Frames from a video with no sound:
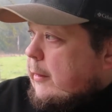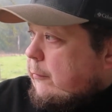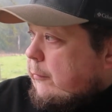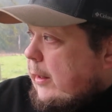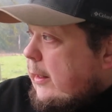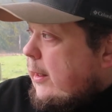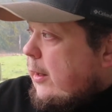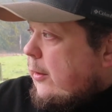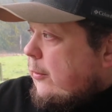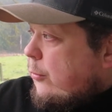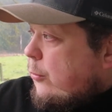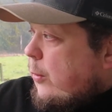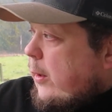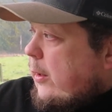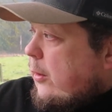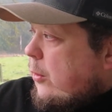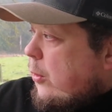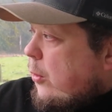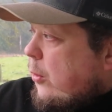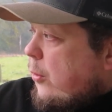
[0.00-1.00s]
Right now it's
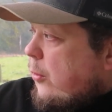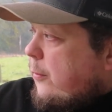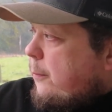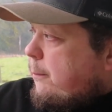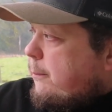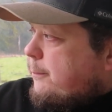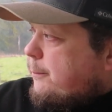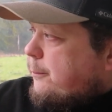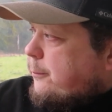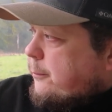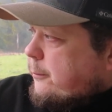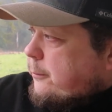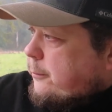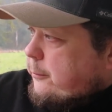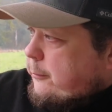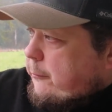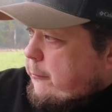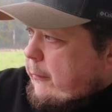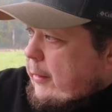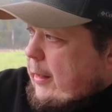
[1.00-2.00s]
quite cold.
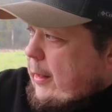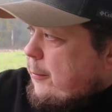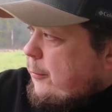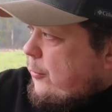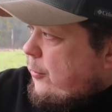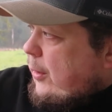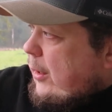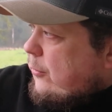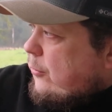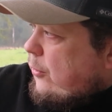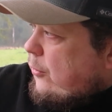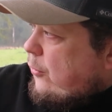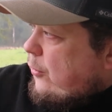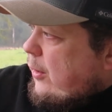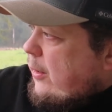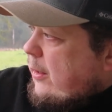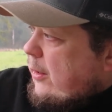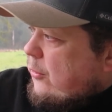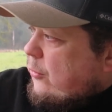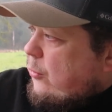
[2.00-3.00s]
I'm just actually
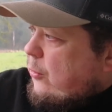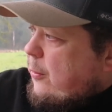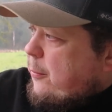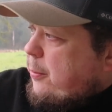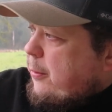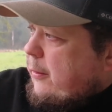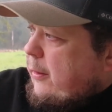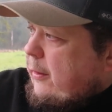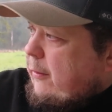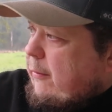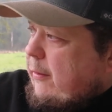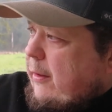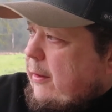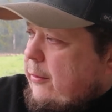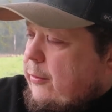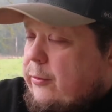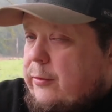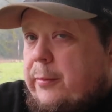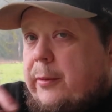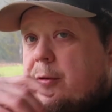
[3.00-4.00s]
sitting next to a
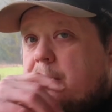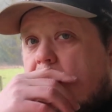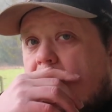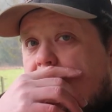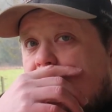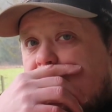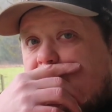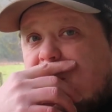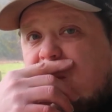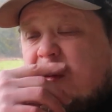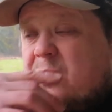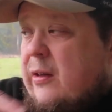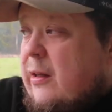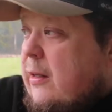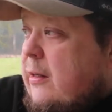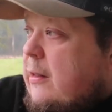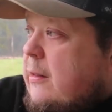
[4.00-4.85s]
playground. There's a bunch of ice,